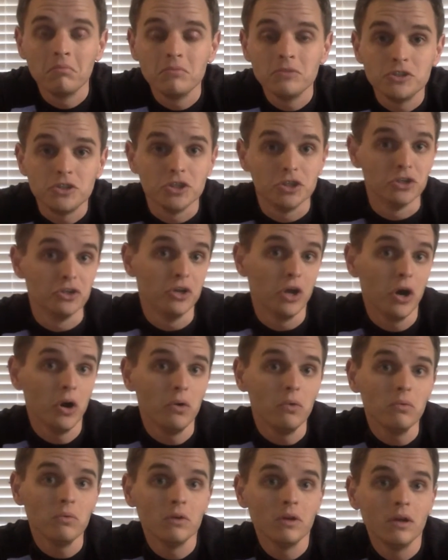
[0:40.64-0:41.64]
Do you
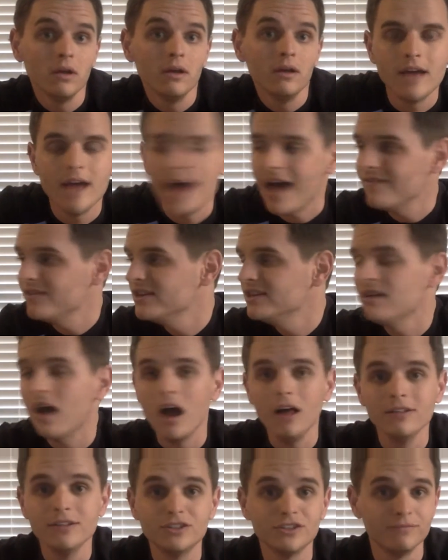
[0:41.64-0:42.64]
know? Having
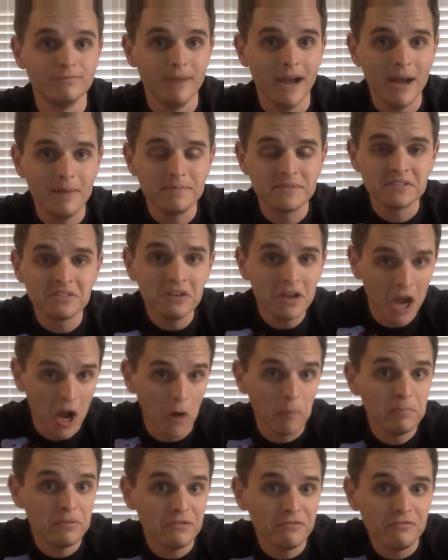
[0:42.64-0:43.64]
knowledge of maps could
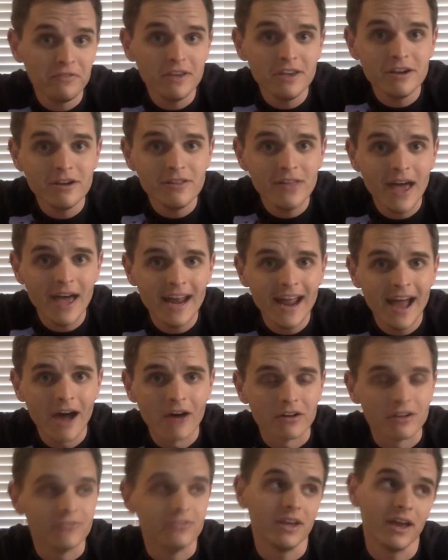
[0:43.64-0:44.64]
help you figure that out.
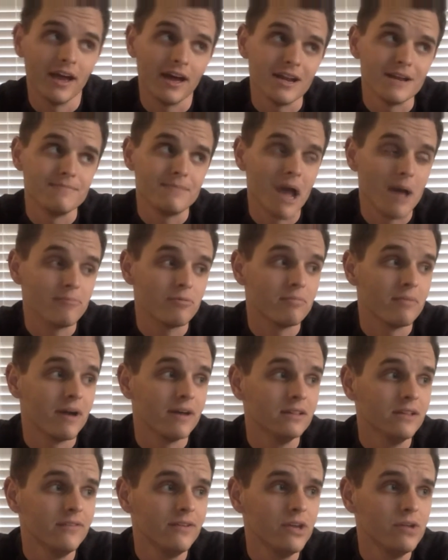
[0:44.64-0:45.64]
If you had a map in my
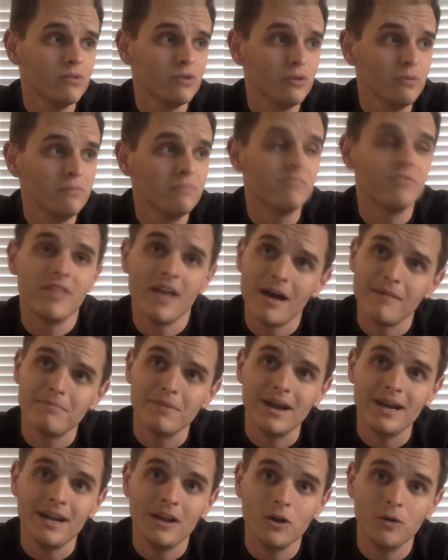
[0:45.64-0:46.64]
living room, that
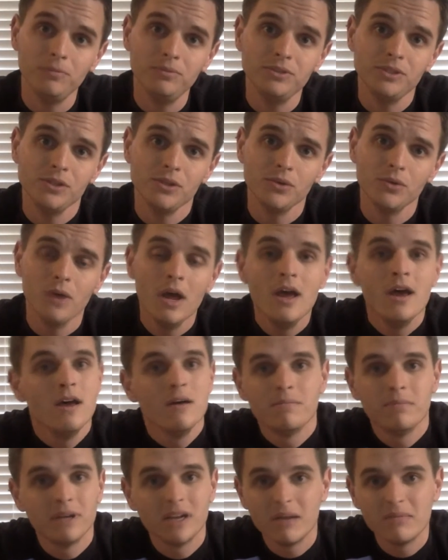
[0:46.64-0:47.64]
might help too,
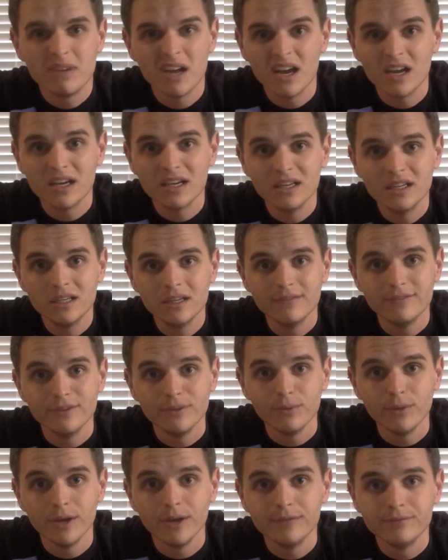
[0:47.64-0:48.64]
but I'm not going to give you
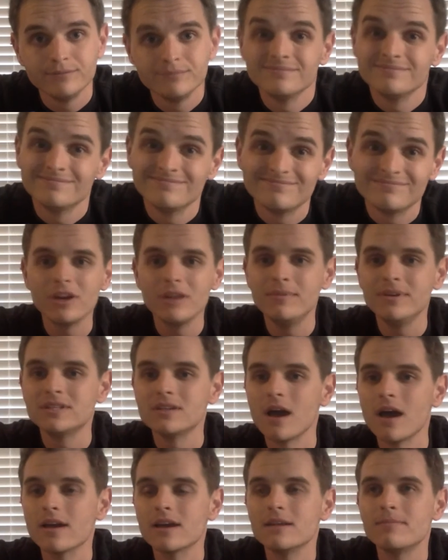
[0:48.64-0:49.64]
one. We're going to be
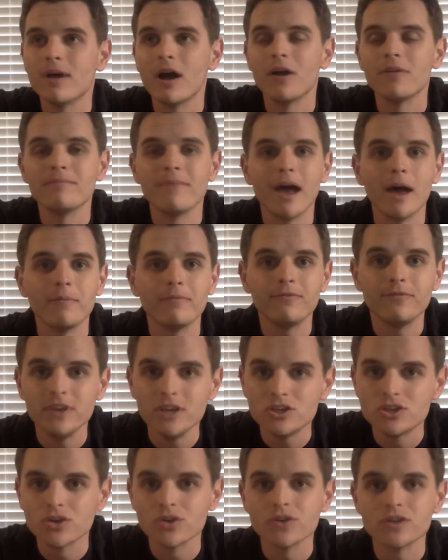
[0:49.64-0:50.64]
talking about map
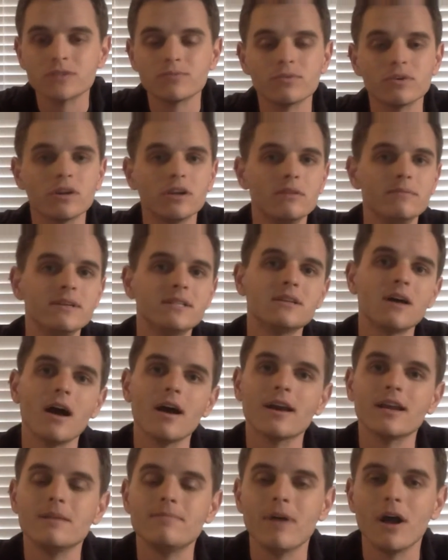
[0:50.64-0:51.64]
features, we're going to be
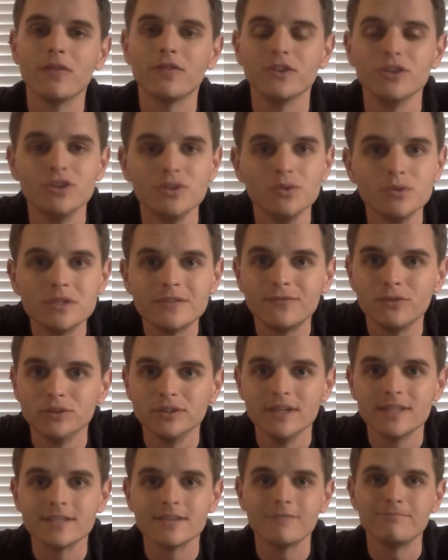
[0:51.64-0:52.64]
talking about the
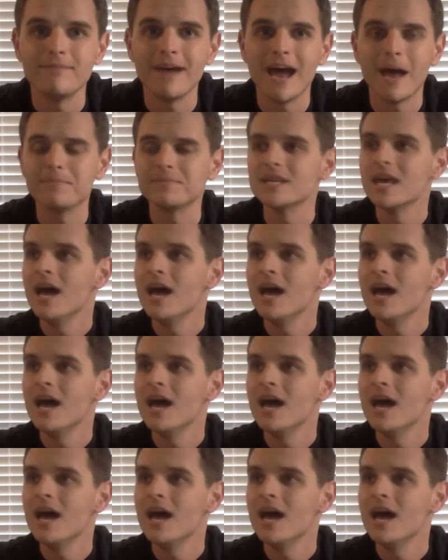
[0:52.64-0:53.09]
usefulness of maps,